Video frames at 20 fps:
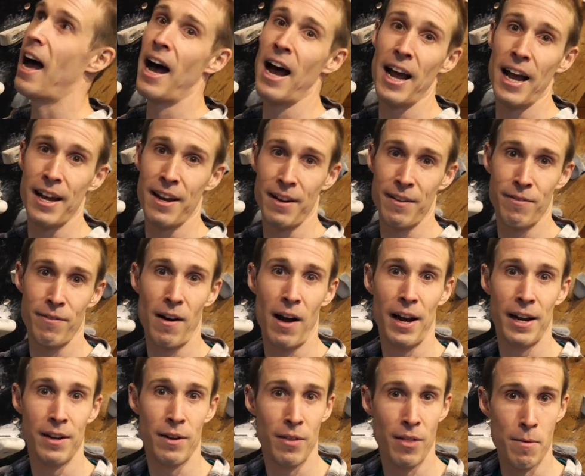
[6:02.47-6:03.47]
I
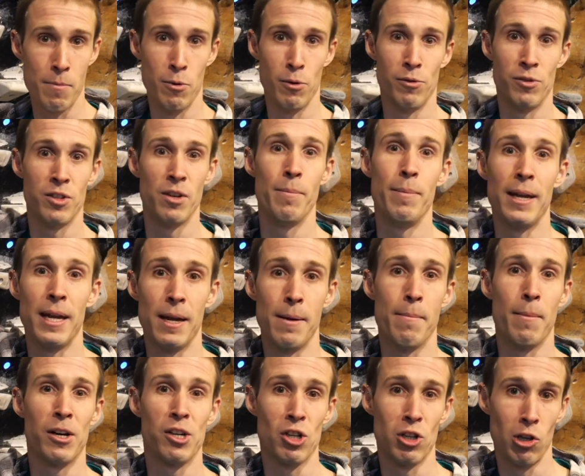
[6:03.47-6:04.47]
find the moves to be
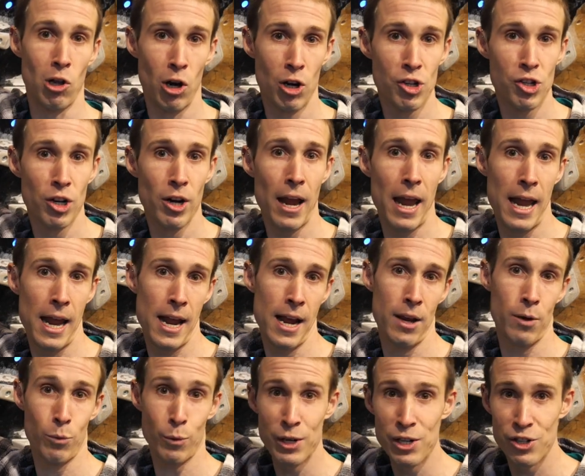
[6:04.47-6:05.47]
much larger
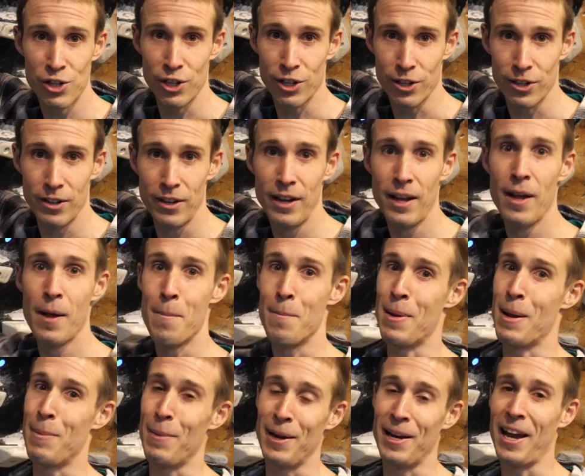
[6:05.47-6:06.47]
and reachier.
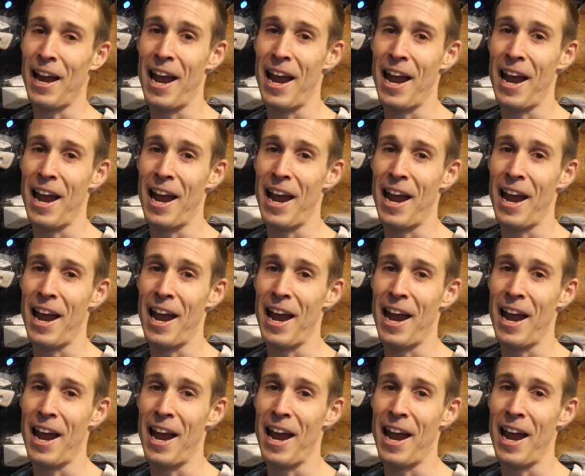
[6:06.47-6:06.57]
Me being